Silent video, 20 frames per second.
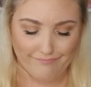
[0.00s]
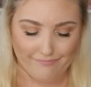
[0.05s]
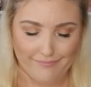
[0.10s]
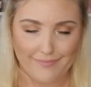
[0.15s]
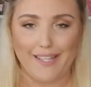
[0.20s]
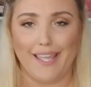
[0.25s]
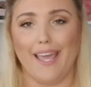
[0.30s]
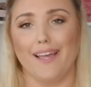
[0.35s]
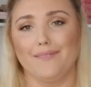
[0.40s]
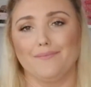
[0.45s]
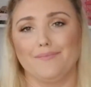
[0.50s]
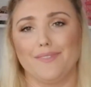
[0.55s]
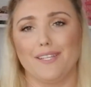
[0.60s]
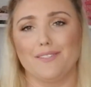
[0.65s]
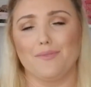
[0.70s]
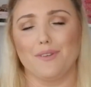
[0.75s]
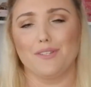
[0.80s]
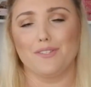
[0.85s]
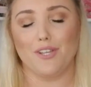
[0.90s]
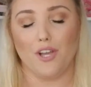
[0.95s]
Yeah,
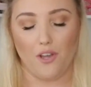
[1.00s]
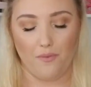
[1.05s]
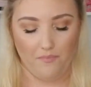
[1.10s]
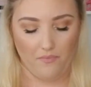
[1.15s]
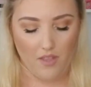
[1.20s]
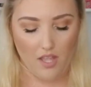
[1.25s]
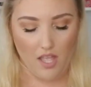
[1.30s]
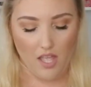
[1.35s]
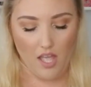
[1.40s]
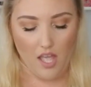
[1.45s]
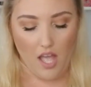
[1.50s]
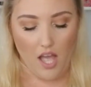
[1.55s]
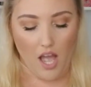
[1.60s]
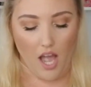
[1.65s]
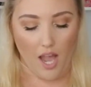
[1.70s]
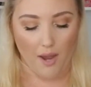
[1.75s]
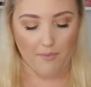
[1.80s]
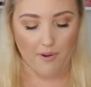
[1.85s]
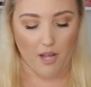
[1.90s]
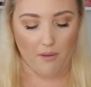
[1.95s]
that's what it's called.
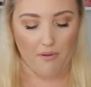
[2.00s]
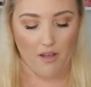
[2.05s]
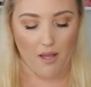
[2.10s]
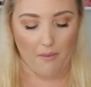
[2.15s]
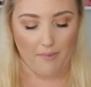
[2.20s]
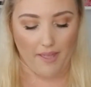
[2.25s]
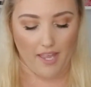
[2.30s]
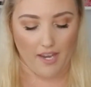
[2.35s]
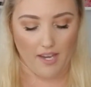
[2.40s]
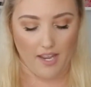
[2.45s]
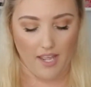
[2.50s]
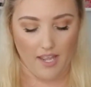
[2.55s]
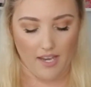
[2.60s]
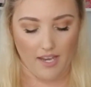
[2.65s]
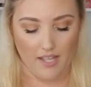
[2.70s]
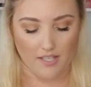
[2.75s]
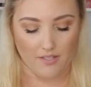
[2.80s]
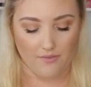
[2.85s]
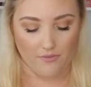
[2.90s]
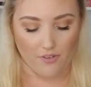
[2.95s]
Eyebrow pomade. It
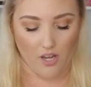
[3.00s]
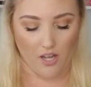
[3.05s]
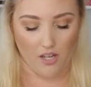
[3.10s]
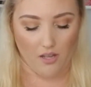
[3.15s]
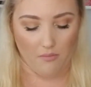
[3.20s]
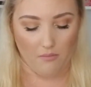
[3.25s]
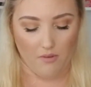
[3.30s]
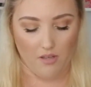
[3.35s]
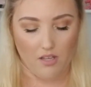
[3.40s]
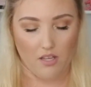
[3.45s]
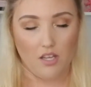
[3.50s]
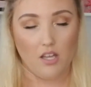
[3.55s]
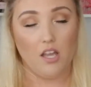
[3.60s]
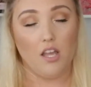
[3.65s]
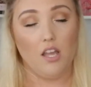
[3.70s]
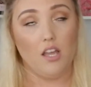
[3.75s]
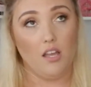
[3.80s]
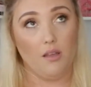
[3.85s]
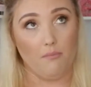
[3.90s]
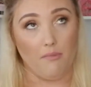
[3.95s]
is from
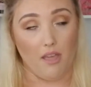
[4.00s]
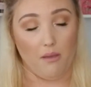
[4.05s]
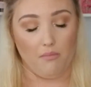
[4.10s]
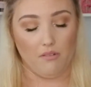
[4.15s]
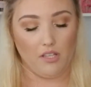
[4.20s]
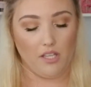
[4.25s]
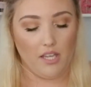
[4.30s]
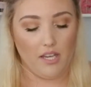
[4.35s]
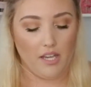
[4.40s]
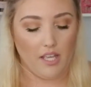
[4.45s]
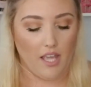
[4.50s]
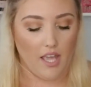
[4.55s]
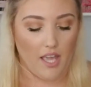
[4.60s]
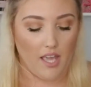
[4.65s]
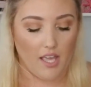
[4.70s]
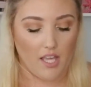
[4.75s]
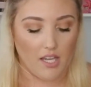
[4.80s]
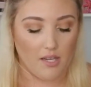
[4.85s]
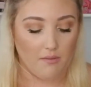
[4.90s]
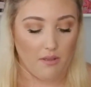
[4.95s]
Maybelline
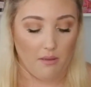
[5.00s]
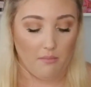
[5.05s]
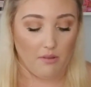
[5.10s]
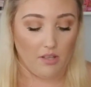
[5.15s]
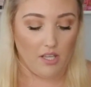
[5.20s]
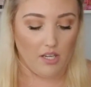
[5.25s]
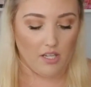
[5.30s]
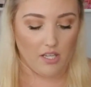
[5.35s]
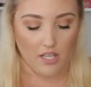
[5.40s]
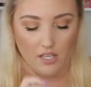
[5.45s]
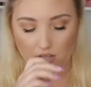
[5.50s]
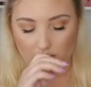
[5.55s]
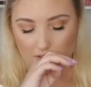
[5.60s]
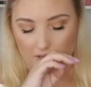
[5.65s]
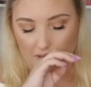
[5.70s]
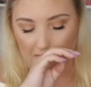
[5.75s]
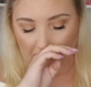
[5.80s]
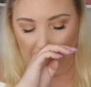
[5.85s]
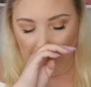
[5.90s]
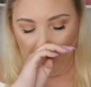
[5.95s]
again. Maybelline kills
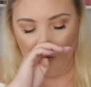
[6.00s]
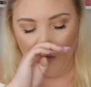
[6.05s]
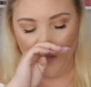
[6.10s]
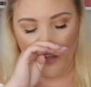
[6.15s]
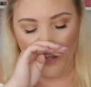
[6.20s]
it.